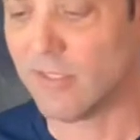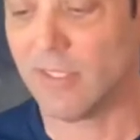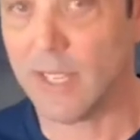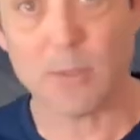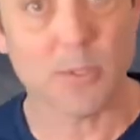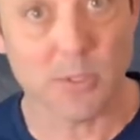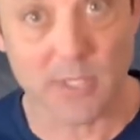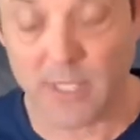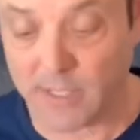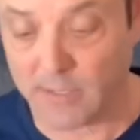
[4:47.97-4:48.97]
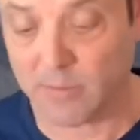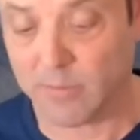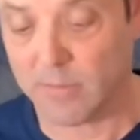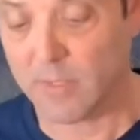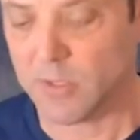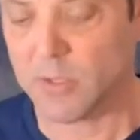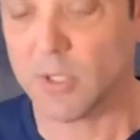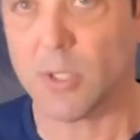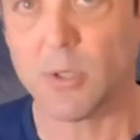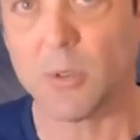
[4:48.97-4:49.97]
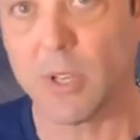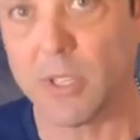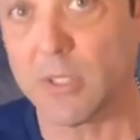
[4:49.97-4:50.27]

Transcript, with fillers: Absolutely nothing. So here's a